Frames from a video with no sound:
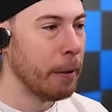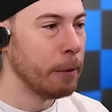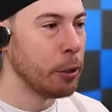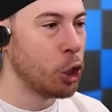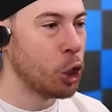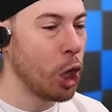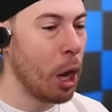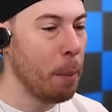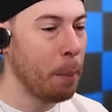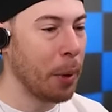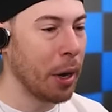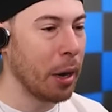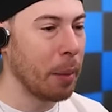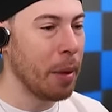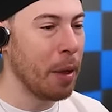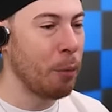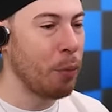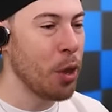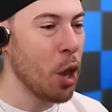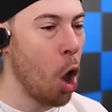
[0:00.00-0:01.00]
Jump on him.
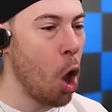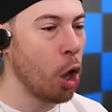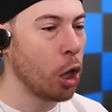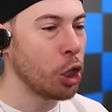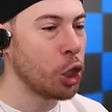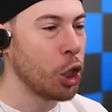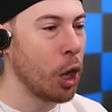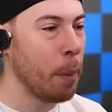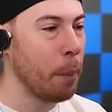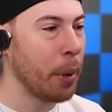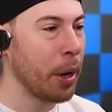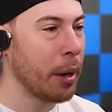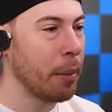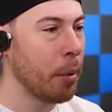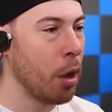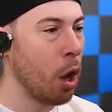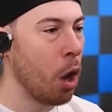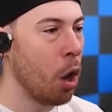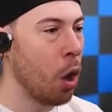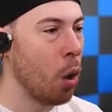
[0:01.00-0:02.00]
If we all jump on
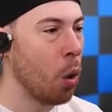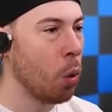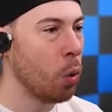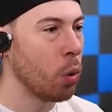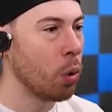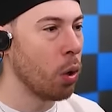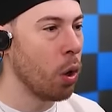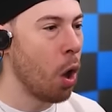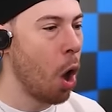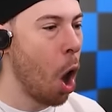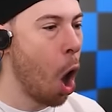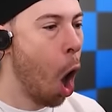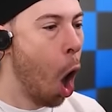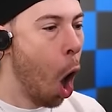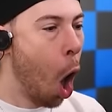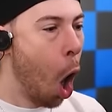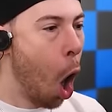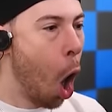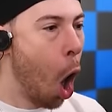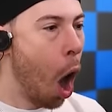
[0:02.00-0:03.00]
him, oh,
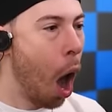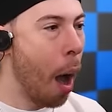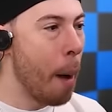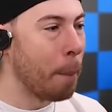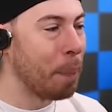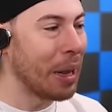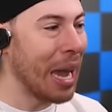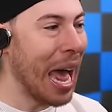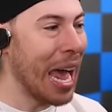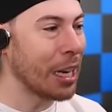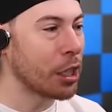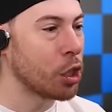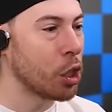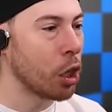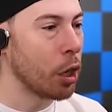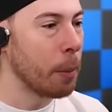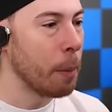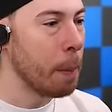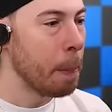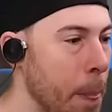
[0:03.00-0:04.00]
a blaster.